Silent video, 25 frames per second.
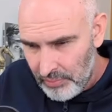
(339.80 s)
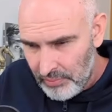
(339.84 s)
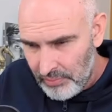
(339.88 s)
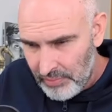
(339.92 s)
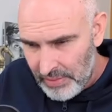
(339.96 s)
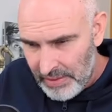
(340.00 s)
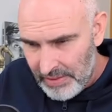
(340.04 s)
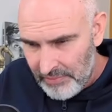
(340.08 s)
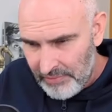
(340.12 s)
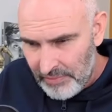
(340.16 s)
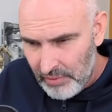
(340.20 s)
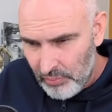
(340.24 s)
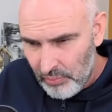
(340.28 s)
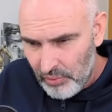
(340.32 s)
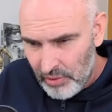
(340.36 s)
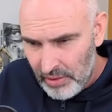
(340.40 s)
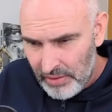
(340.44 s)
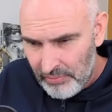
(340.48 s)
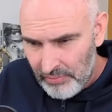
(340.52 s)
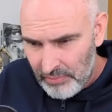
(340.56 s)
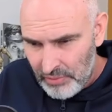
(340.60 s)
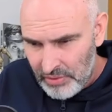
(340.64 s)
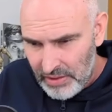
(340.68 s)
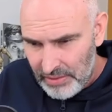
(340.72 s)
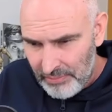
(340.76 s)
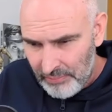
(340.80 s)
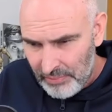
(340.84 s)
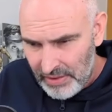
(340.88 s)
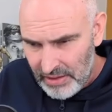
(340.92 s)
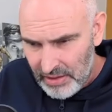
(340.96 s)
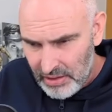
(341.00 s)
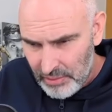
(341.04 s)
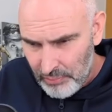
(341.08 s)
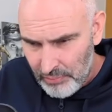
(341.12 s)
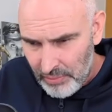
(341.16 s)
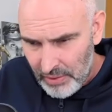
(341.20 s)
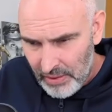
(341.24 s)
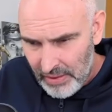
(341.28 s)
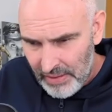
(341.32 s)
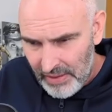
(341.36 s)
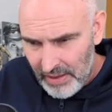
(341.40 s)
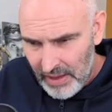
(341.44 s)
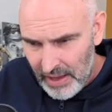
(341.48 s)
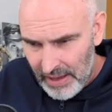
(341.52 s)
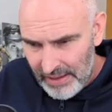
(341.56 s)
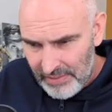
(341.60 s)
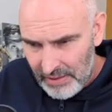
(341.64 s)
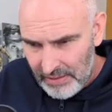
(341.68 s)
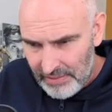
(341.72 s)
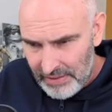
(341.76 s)
If it weren't for his bishop,
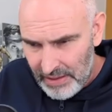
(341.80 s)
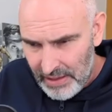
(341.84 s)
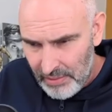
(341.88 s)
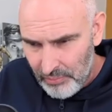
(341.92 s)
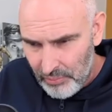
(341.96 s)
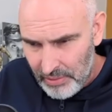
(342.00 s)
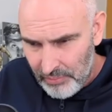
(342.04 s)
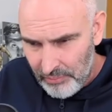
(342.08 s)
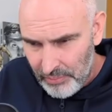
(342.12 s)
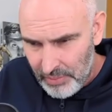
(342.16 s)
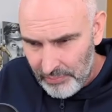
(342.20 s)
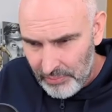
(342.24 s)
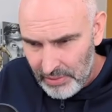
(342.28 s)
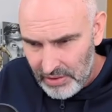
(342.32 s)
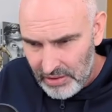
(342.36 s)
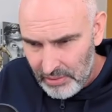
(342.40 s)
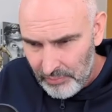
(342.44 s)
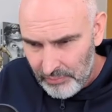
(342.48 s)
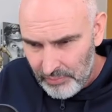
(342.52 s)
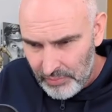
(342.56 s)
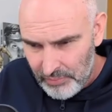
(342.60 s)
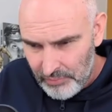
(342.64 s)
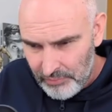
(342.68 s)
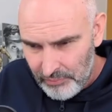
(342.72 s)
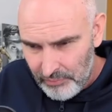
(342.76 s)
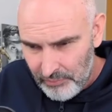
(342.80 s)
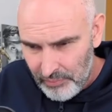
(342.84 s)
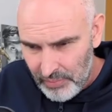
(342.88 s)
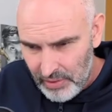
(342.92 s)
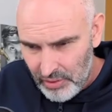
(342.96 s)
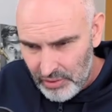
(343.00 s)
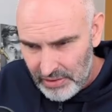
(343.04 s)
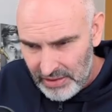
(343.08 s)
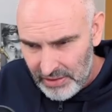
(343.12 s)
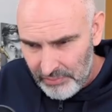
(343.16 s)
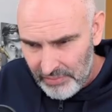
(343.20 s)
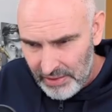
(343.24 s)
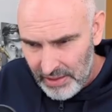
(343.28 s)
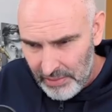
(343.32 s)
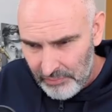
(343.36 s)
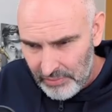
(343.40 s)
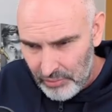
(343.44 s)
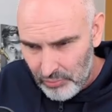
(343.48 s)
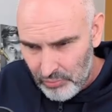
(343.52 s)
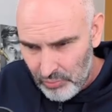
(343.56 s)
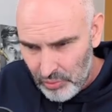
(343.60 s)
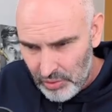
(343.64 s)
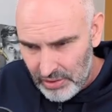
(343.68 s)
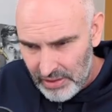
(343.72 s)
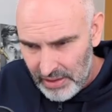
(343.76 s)
I could take with my bishop, because even
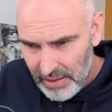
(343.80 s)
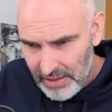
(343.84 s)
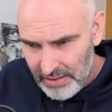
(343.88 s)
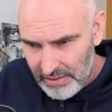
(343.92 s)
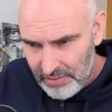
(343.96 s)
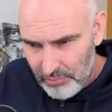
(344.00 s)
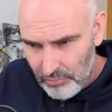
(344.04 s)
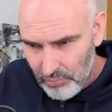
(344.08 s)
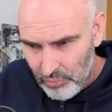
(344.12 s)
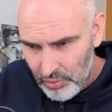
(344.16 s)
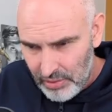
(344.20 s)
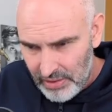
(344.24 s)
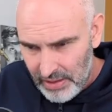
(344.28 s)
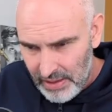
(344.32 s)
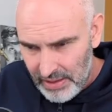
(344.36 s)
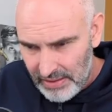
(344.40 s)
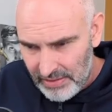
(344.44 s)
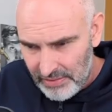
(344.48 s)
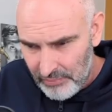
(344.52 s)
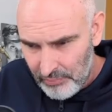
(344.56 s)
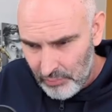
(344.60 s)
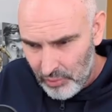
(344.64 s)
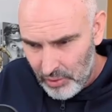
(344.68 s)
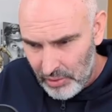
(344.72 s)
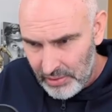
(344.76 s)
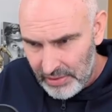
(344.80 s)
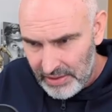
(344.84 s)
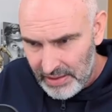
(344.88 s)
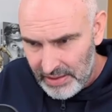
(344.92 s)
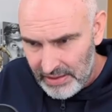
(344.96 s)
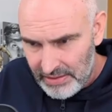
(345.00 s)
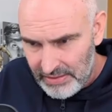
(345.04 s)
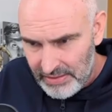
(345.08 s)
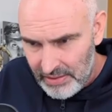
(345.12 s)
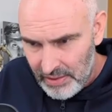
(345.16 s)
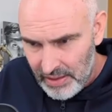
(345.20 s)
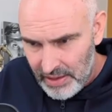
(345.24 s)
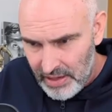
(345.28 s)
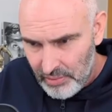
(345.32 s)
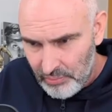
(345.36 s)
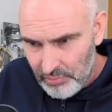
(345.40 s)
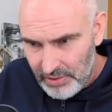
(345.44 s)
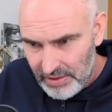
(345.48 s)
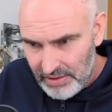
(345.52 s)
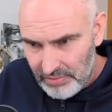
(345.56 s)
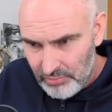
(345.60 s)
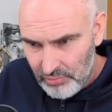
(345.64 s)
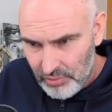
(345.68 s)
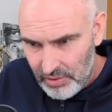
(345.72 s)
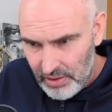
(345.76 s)
after rook takes, pawn takes, I
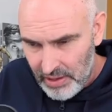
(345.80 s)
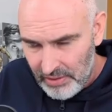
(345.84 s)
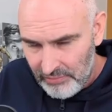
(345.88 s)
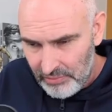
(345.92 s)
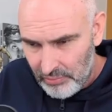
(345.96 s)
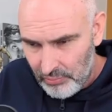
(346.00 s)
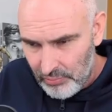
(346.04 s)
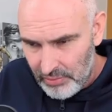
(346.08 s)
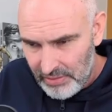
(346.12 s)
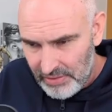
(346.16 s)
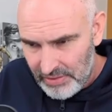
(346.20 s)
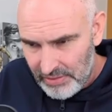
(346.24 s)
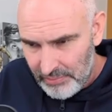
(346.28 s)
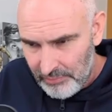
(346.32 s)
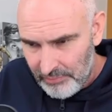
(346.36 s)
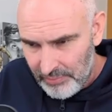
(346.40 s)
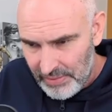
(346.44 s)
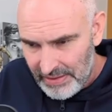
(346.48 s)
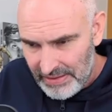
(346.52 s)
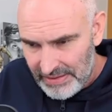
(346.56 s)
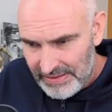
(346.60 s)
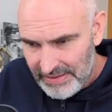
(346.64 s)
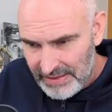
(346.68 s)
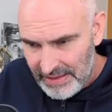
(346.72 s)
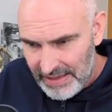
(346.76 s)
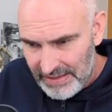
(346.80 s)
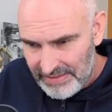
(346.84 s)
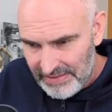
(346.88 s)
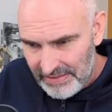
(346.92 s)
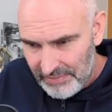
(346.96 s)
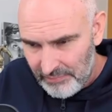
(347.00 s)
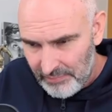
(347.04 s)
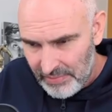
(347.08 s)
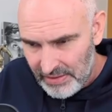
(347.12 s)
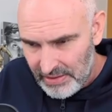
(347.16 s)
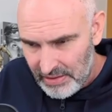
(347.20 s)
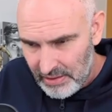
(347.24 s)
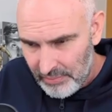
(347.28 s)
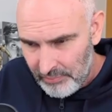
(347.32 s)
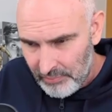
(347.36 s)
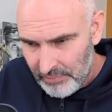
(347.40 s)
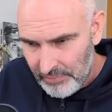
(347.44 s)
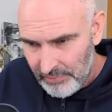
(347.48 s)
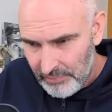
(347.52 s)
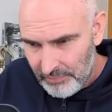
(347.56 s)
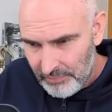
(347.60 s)
win his rook afterwards. But he still has his bishop.